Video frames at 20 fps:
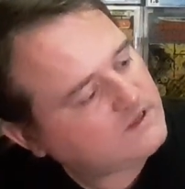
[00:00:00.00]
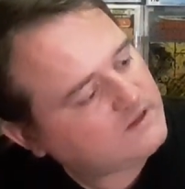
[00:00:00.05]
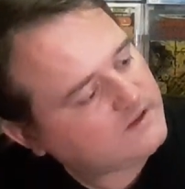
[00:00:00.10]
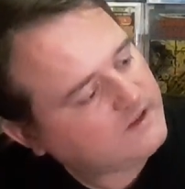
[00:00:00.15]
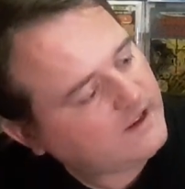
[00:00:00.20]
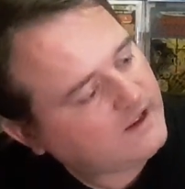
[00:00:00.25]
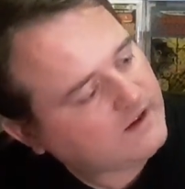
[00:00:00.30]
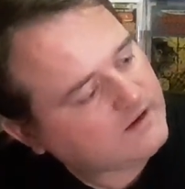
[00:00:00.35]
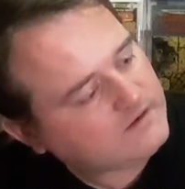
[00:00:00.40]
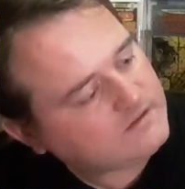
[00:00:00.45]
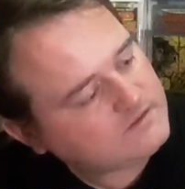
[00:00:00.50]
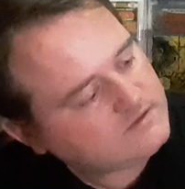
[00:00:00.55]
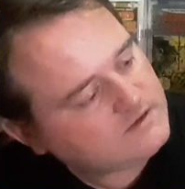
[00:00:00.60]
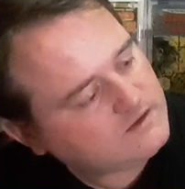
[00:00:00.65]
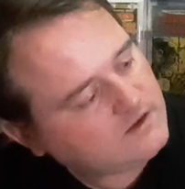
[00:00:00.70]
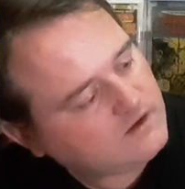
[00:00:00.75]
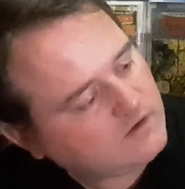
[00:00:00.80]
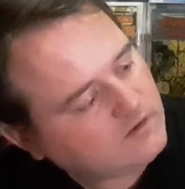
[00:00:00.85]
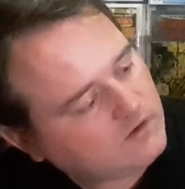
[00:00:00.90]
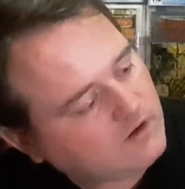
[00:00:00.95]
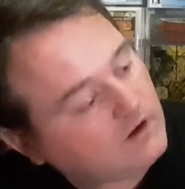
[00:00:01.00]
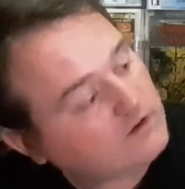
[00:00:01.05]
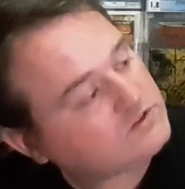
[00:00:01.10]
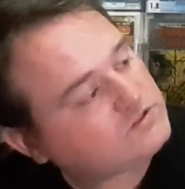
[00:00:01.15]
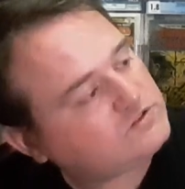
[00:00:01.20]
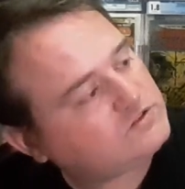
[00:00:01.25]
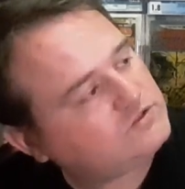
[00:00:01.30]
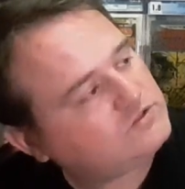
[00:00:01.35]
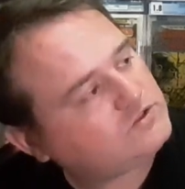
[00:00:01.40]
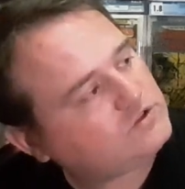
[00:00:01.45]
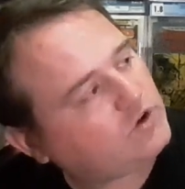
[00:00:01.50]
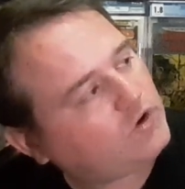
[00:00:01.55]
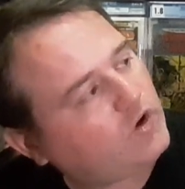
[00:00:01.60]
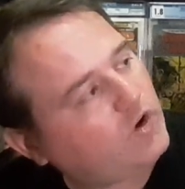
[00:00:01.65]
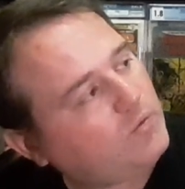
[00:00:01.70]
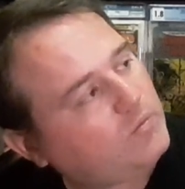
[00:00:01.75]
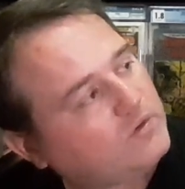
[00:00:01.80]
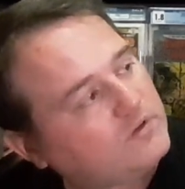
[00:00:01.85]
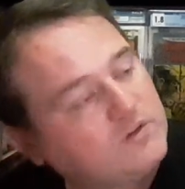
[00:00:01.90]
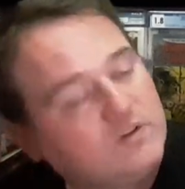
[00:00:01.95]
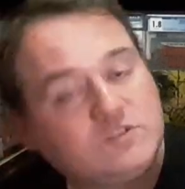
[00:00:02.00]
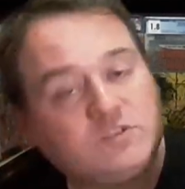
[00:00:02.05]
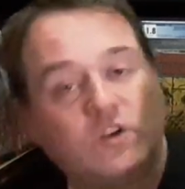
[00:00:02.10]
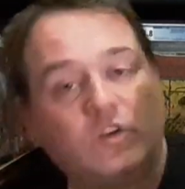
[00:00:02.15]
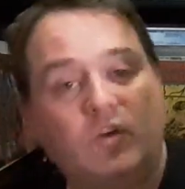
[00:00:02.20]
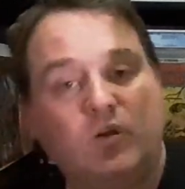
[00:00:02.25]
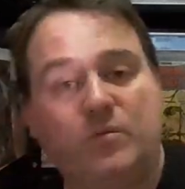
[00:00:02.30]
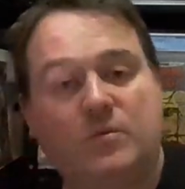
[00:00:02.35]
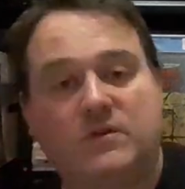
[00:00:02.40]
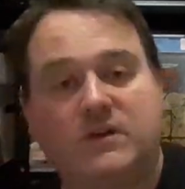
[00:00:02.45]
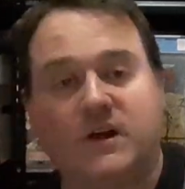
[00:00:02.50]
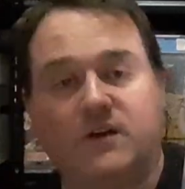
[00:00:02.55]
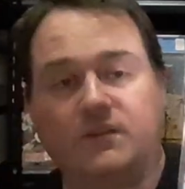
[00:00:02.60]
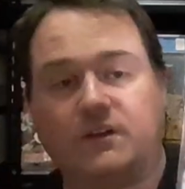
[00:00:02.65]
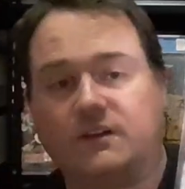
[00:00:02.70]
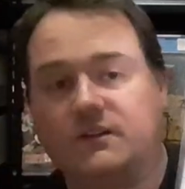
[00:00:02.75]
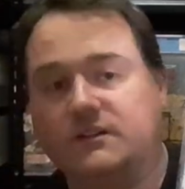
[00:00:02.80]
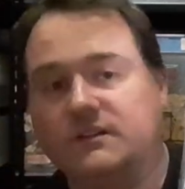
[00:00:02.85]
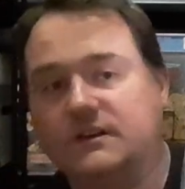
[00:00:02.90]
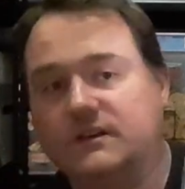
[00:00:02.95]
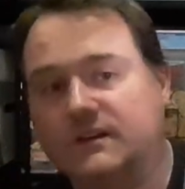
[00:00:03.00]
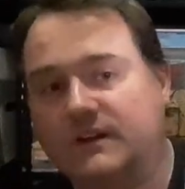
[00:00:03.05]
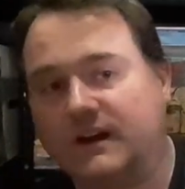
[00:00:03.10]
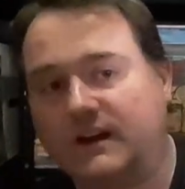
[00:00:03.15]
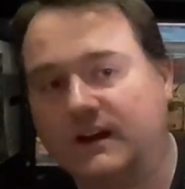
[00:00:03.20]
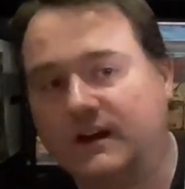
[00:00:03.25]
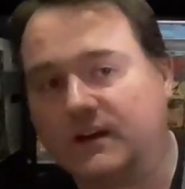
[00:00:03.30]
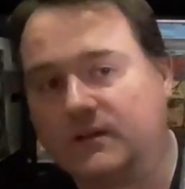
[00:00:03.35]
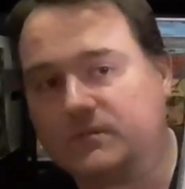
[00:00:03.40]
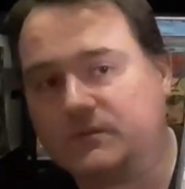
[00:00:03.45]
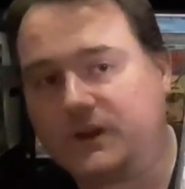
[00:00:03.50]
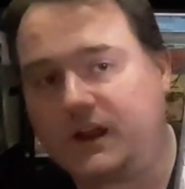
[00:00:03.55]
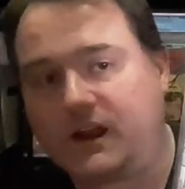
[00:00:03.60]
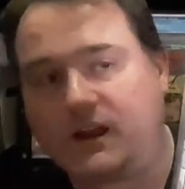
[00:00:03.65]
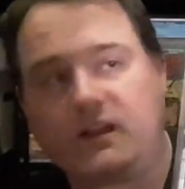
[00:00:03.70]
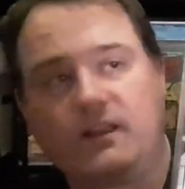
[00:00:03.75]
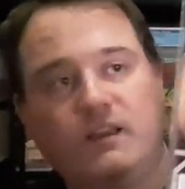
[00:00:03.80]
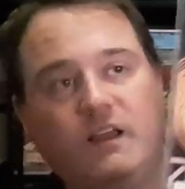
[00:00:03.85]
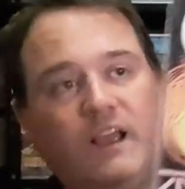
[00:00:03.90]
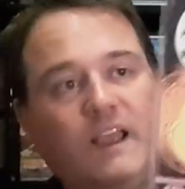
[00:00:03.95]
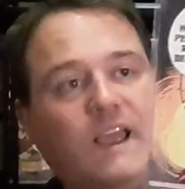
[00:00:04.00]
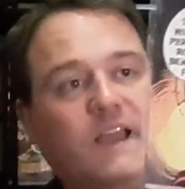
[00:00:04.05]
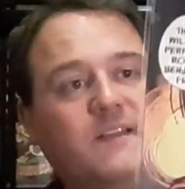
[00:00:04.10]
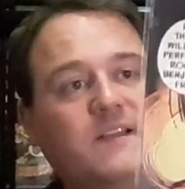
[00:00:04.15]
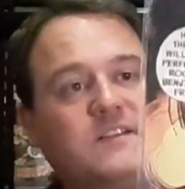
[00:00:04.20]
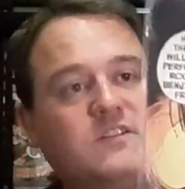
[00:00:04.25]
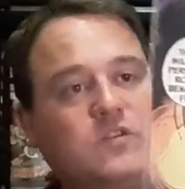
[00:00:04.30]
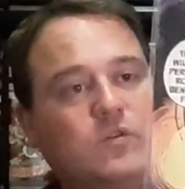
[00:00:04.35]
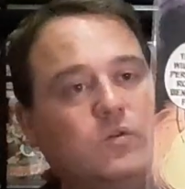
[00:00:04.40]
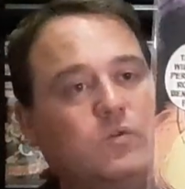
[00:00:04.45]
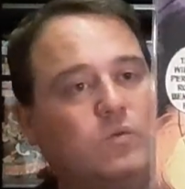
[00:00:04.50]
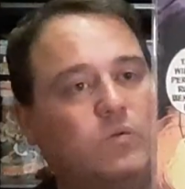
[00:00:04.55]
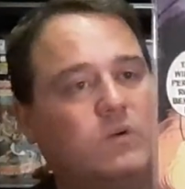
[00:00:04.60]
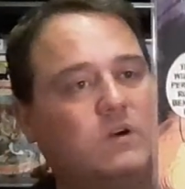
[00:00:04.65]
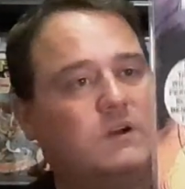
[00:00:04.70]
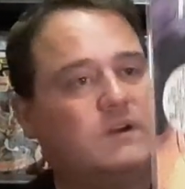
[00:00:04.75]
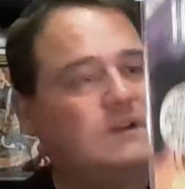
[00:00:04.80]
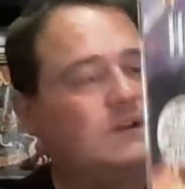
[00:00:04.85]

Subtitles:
Yeah. Oh, Joe Kubert cover. Yeah, okay, that's cool.